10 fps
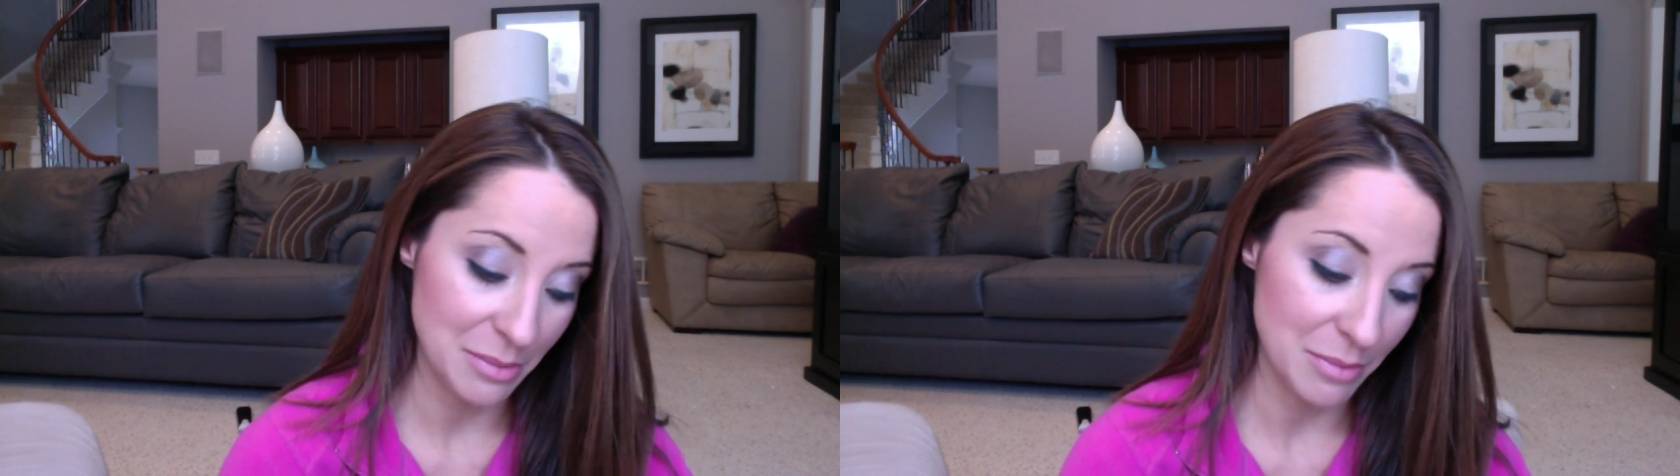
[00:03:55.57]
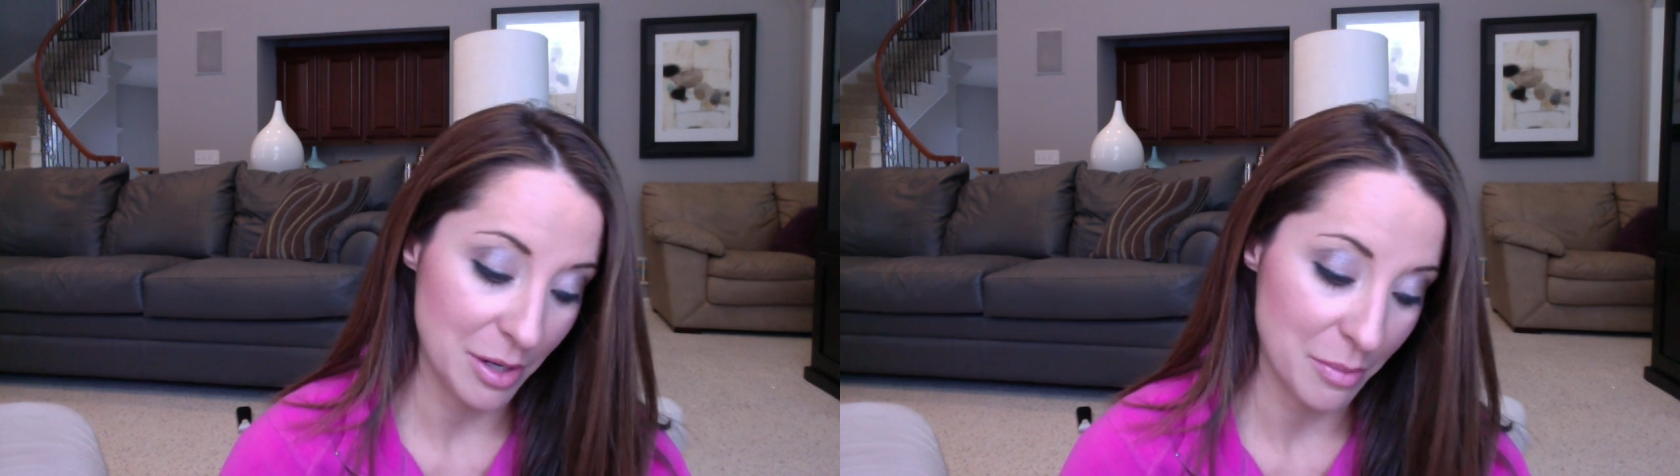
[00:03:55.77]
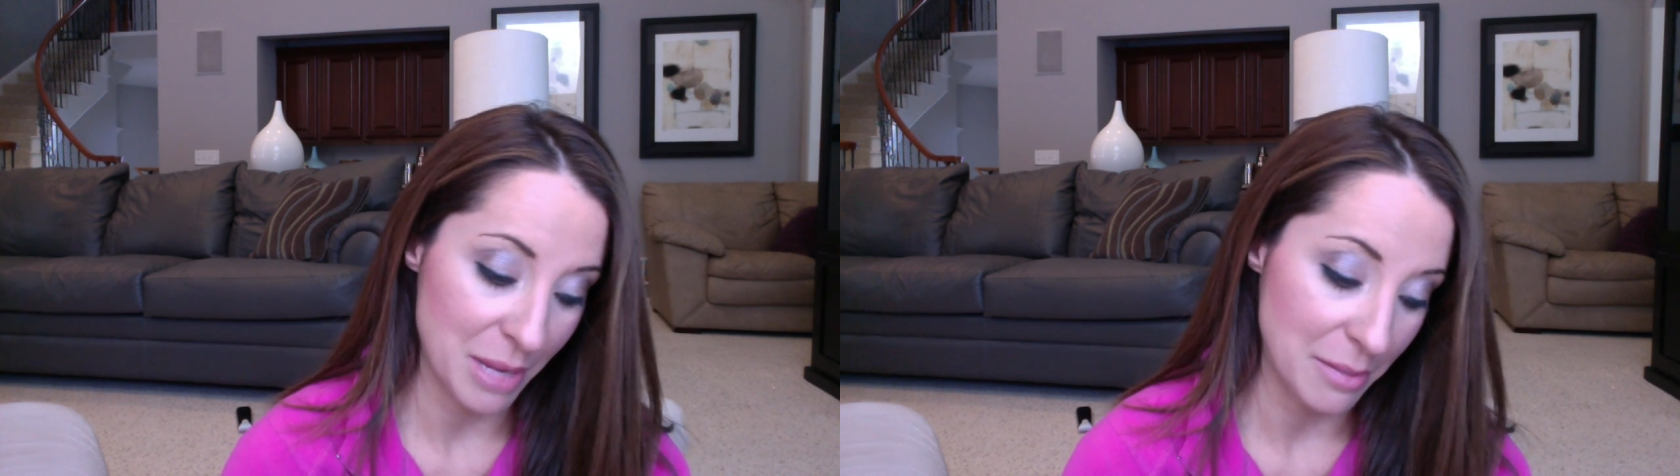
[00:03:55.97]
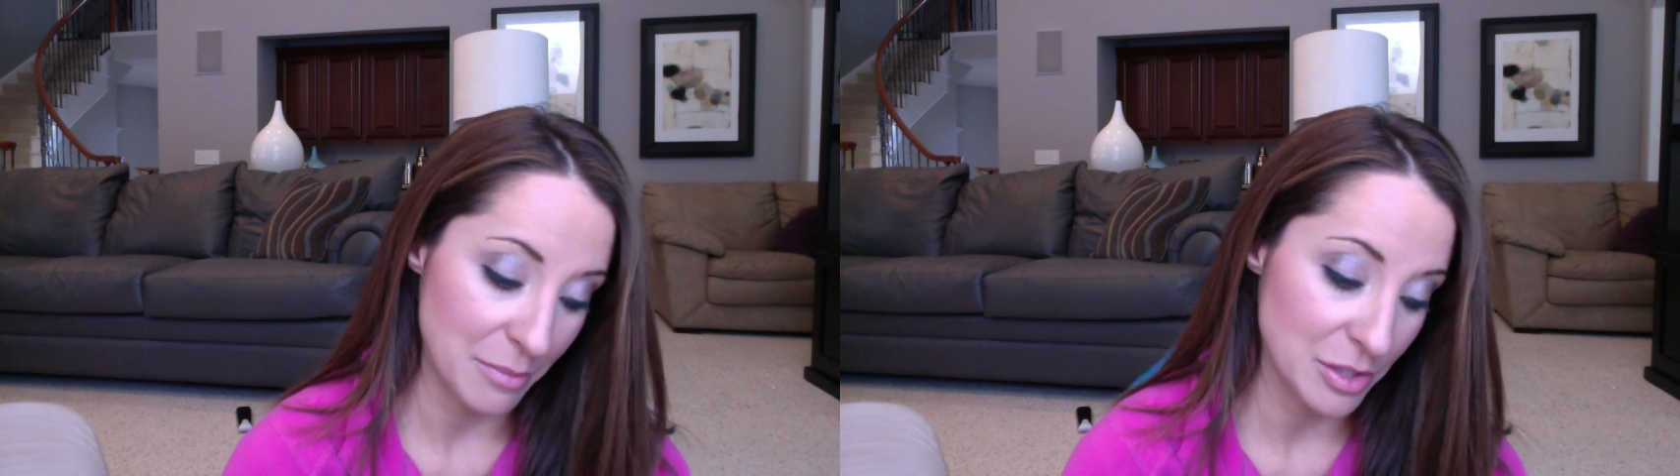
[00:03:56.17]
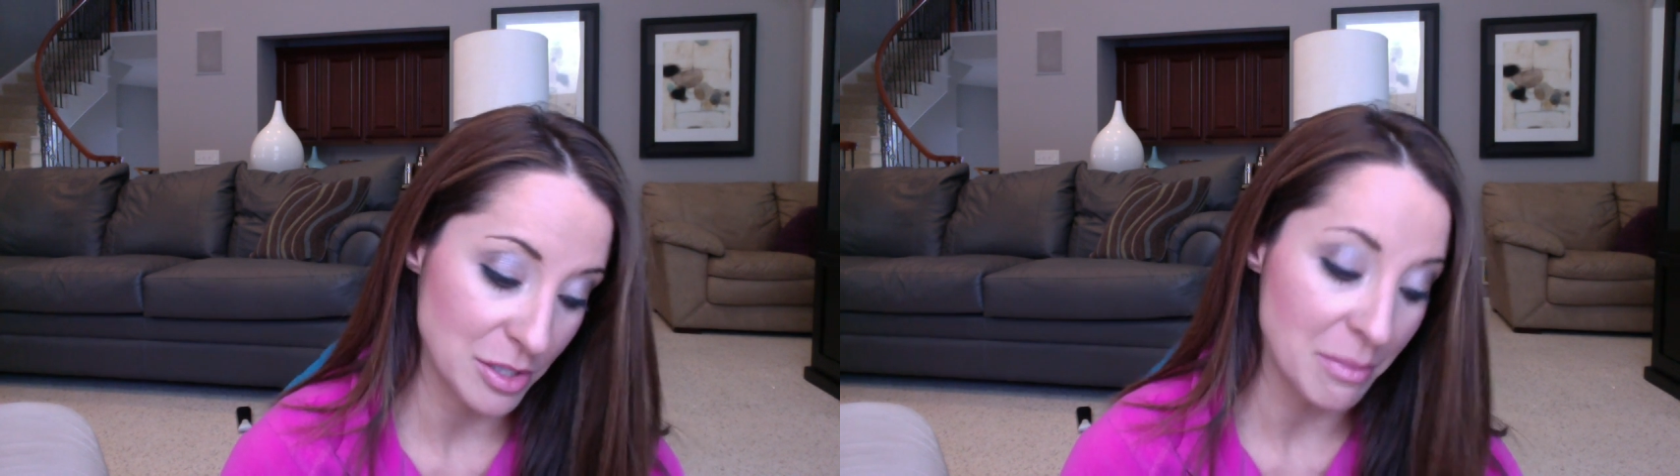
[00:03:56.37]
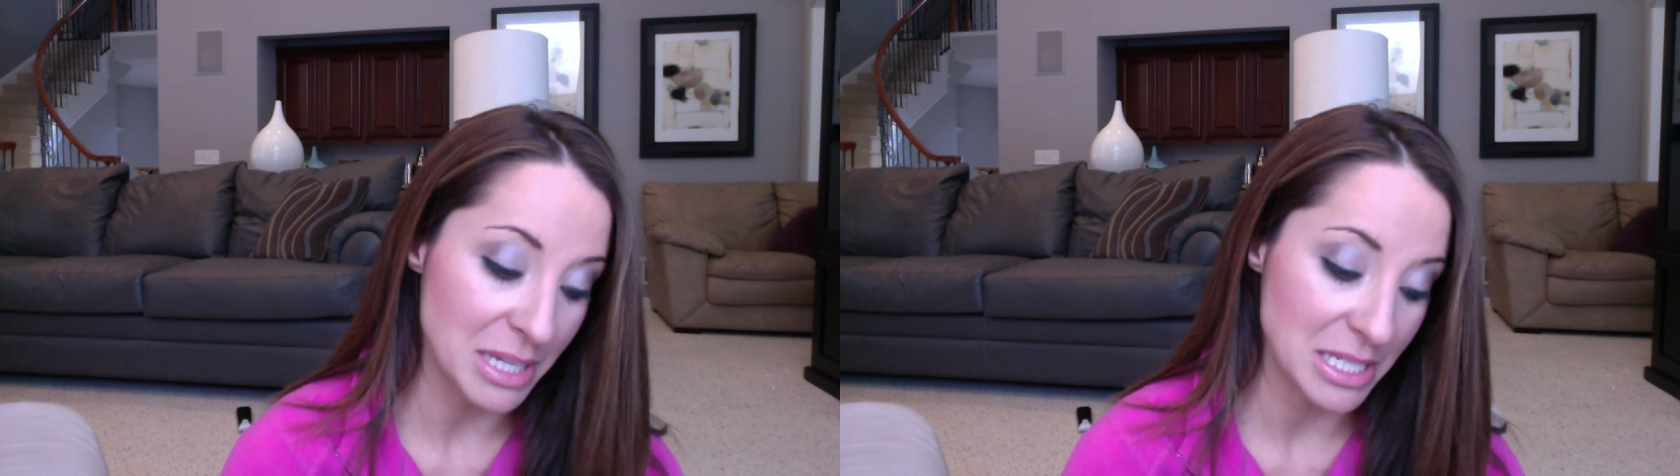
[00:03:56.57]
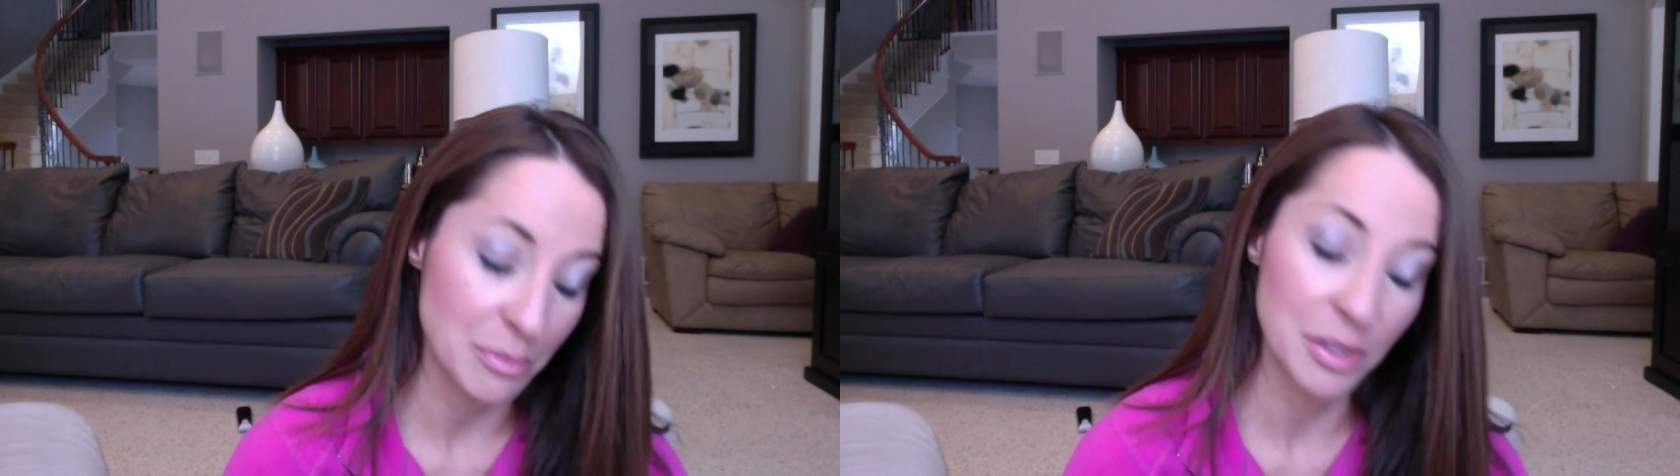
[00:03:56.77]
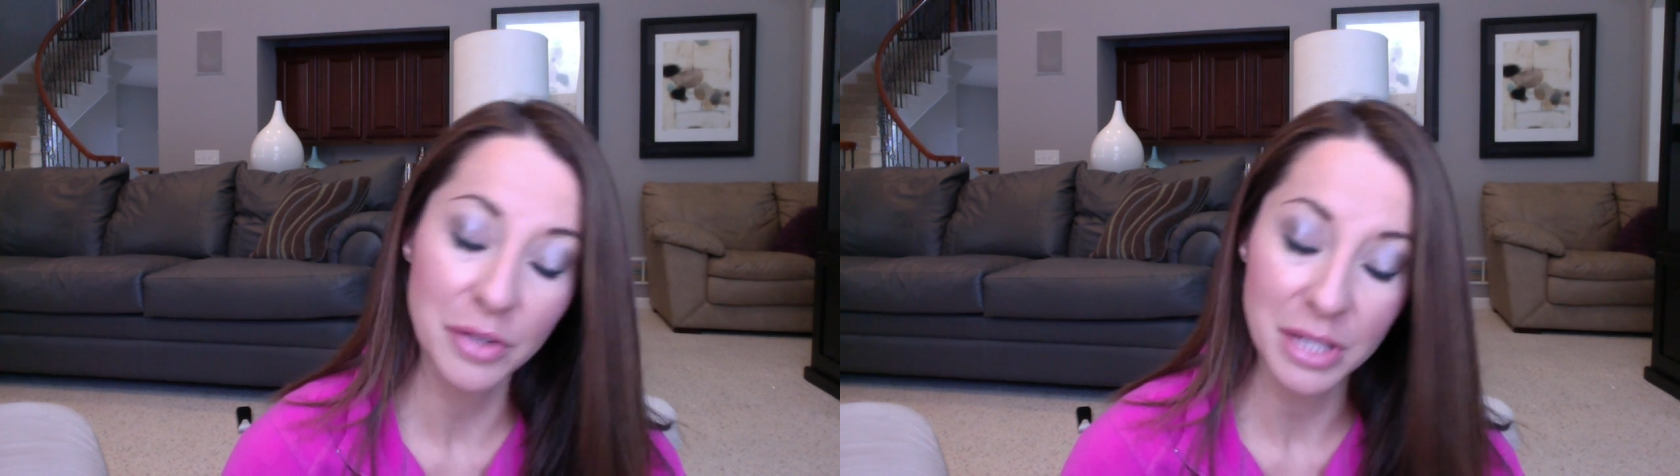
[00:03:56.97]
or my girls on my team,
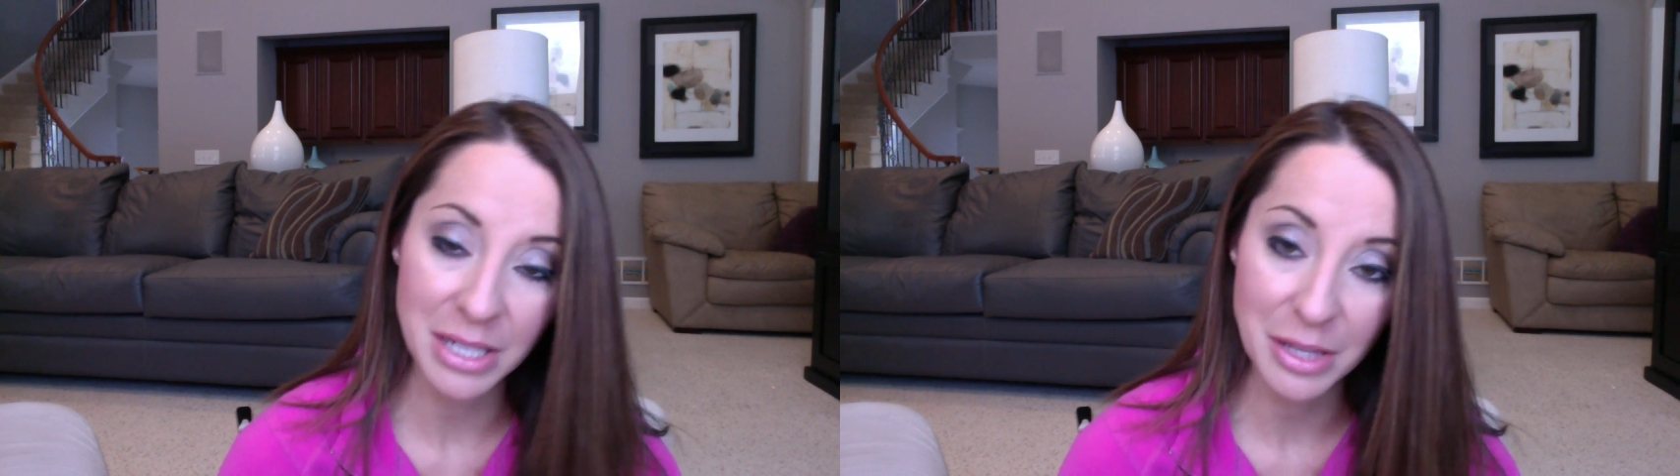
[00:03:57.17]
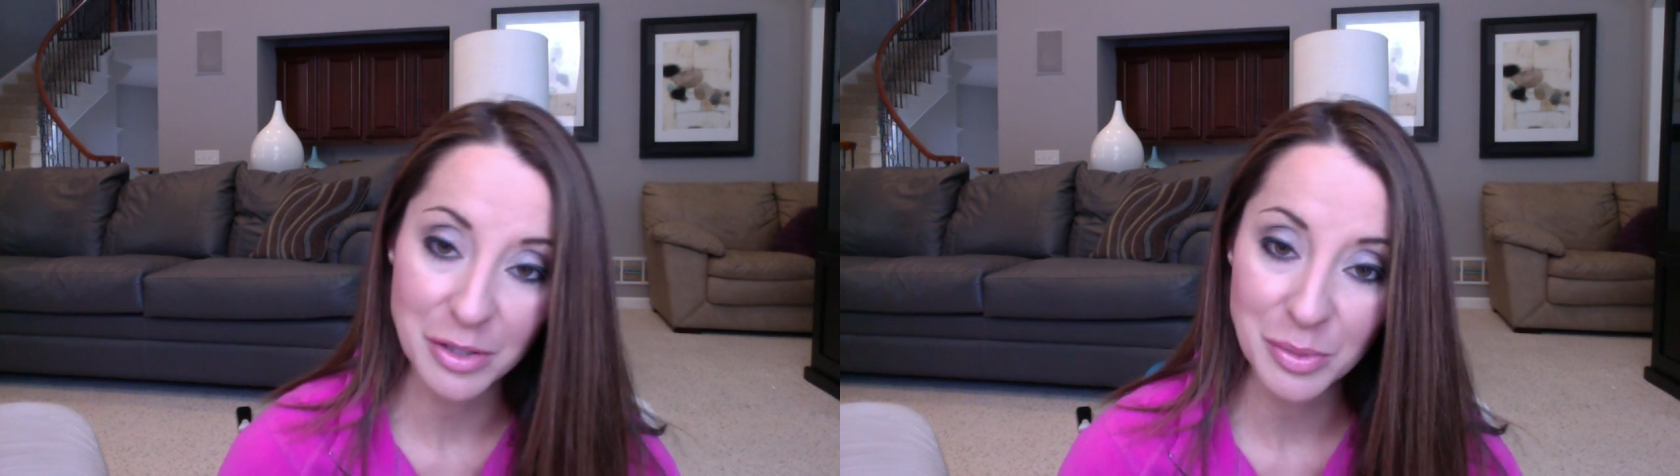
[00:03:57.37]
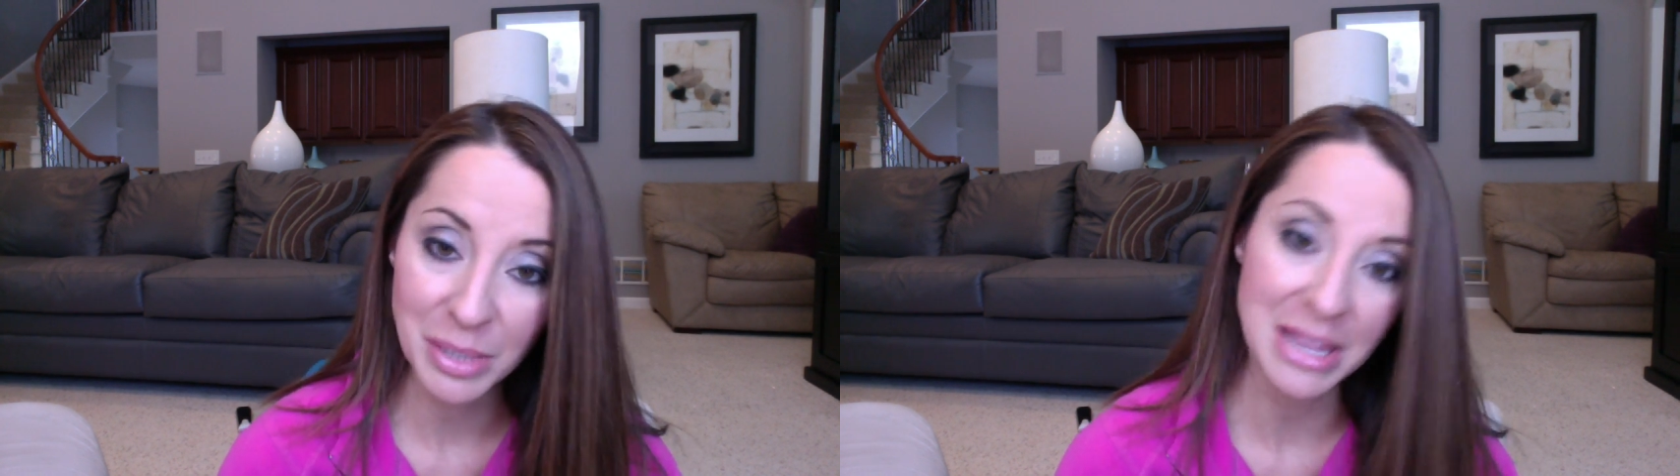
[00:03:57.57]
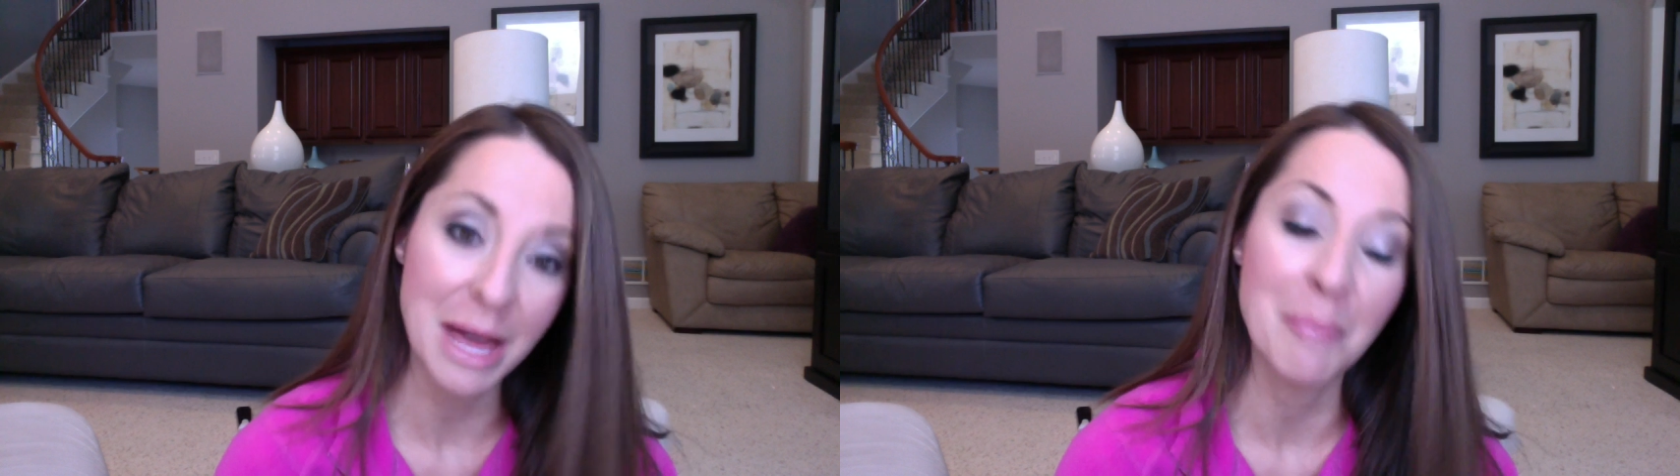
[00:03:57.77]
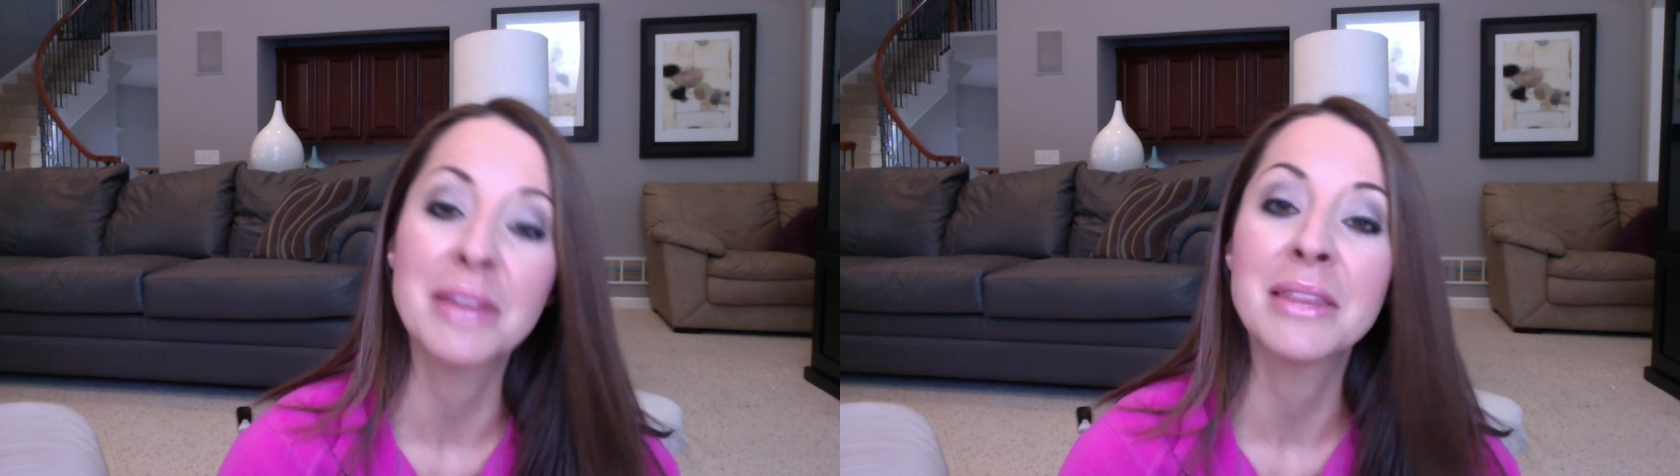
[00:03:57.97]
recruited another 20 that month.